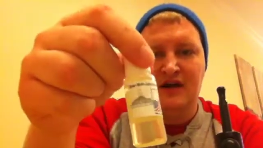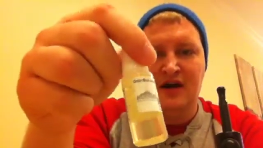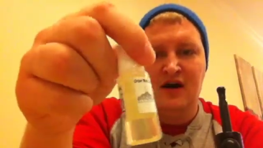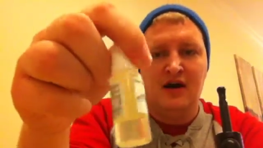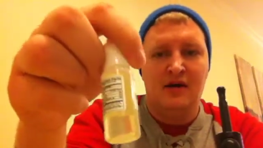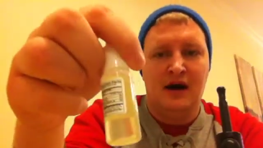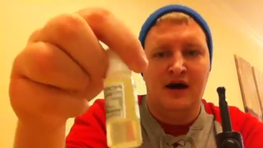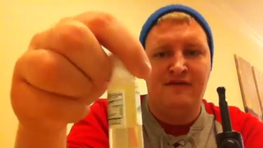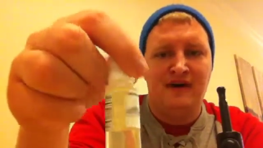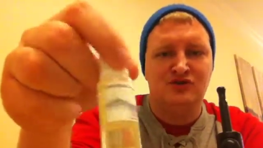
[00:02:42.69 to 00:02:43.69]

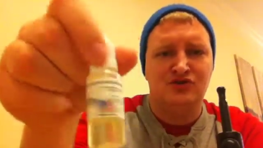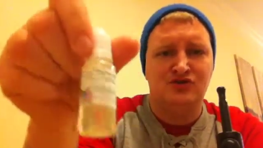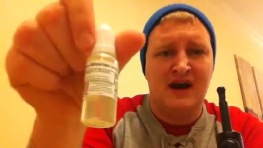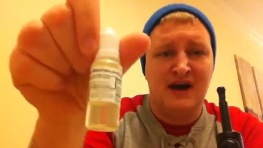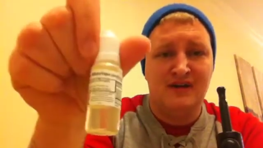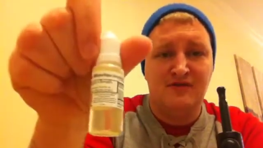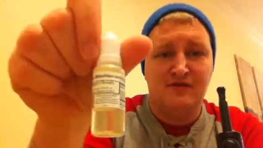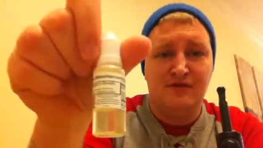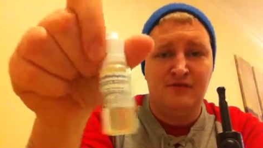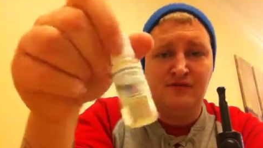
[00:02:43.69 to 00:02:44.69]
I found
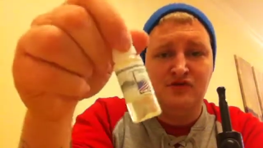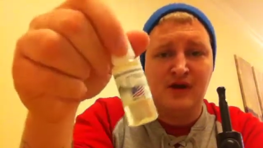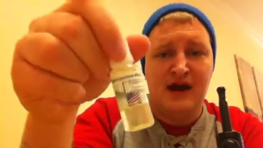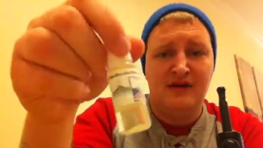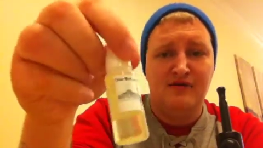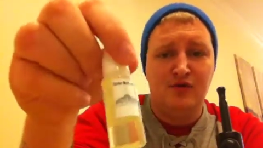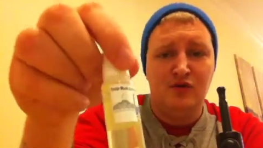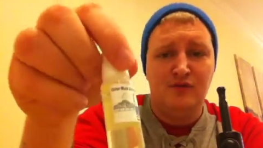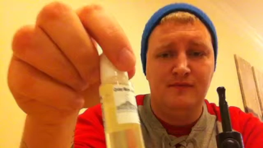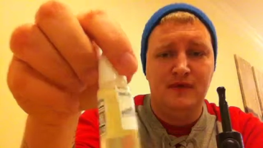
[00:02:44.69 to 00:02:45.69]
dragon
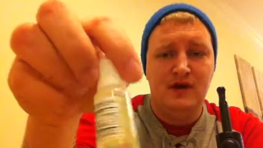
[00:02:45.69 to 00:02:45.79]
fruit,